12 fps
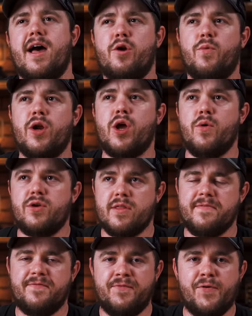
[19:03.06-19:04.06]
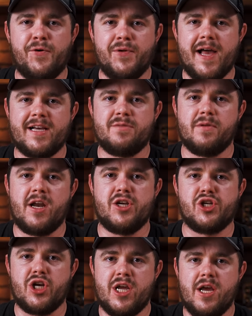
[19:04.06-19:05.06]
I don't want to go into the full
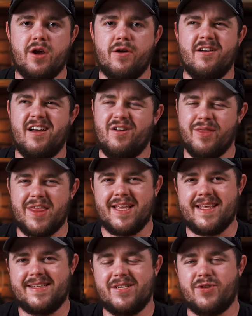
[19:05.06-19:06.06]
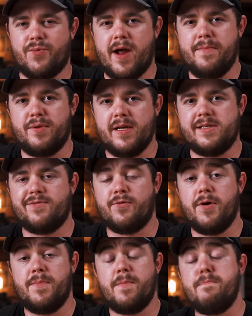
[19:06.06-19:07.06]
explanation here. I don't think this is the right place
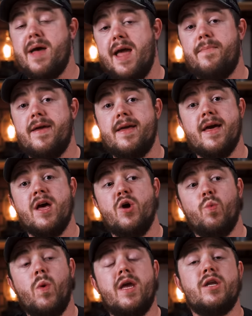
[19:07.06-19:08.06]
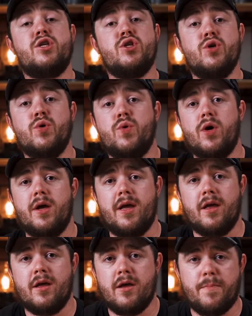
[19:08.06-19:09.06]
for it, but maybe we could do
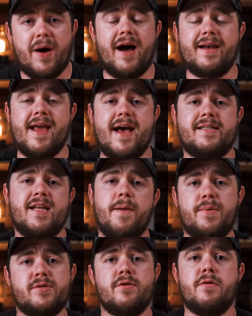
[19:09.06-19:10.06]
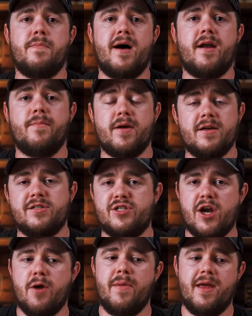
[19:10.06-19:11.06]
a, podcast episode about it because
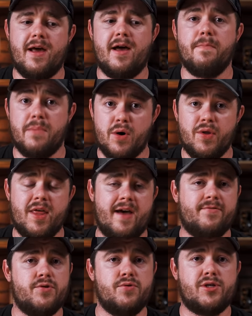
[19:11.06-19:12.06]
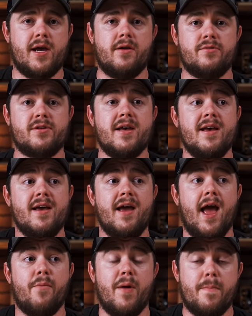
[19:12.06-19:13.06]
Jeremy and I both have two channels
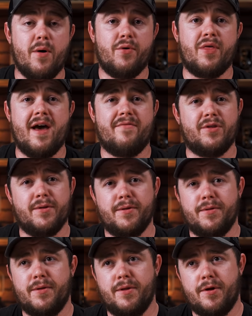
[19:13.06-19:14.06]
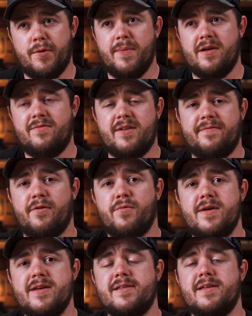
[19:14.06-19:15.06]
and we both have a little bit of different
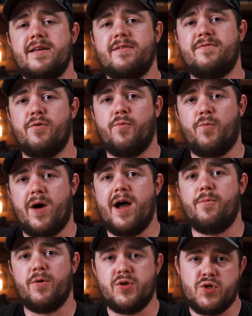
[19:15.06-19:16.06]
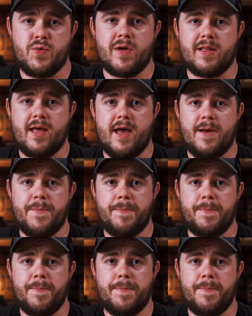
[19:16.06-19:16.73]
reasoning for why we're doing that.